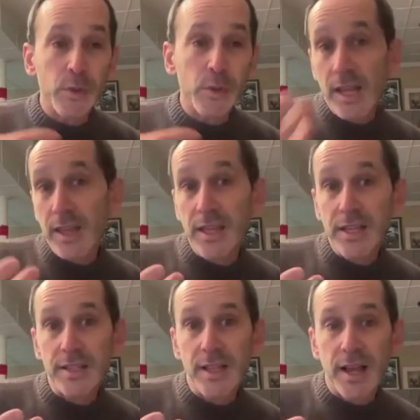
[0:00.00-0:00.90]
we say
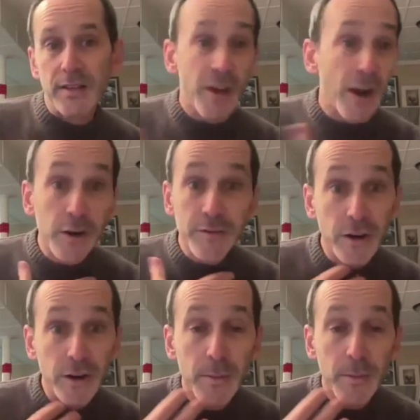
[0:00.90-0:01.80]
things like very,
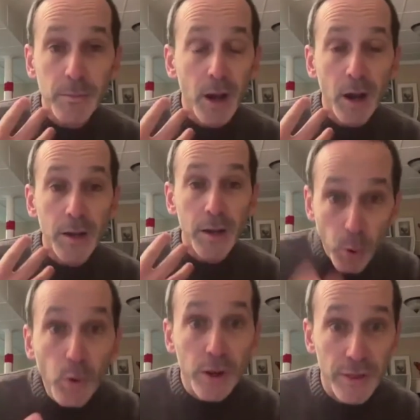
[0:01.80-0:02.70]
very
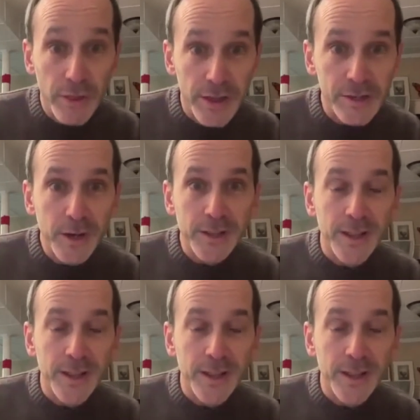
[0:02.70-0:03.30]
important things, right?